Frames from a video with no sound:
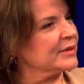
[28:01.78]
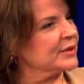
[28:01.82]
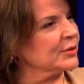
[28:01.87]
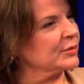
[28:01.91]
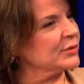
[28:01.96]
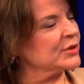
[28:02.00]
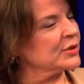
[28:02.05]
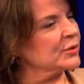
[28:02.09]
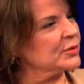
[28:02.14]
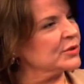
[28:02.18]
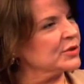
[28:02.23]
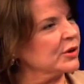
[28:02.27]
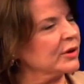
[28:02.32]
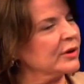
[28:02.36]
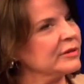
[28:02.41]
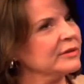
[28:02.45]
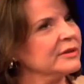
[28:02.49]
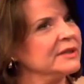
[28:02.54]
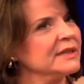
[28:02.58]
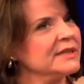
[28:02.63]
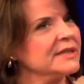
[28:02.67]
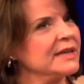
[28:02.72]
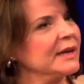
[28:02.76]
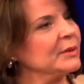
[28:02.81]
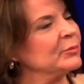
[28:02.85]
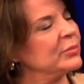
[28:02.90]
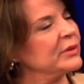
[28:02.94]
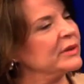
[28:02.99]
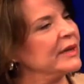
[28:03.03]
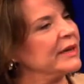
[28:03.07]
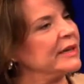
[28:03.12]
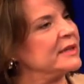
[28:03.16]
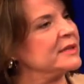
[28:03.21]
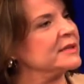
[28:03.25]
it's all in the same
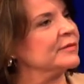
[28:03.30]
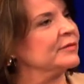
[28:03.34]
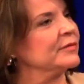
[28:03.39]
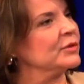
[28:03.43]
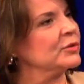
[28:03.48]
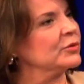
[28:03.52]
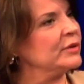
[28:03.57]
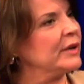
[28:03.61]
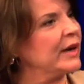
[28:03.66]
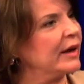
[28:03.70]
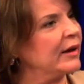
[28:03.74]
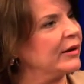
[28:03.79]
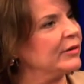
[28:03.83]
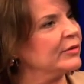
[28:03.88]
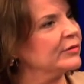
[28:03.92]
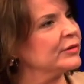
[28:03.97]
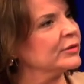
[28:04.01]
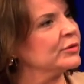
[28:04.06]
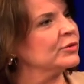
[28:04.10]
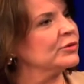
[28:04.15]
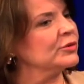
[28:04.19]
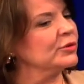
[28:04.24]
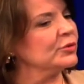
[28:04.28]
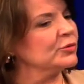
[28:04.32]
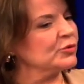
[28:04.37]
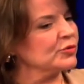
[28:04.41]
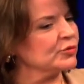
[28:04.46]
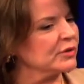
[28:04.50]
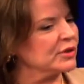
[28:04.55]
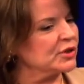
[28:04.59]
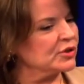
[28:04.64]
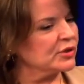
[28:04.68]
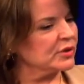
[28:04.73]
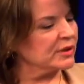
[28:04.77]
place of good health, good
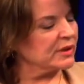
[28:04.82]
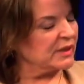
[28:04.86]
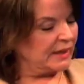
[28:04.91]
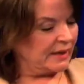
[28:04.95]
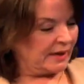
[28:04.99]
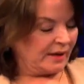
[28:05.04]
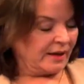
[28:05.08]
nutrition.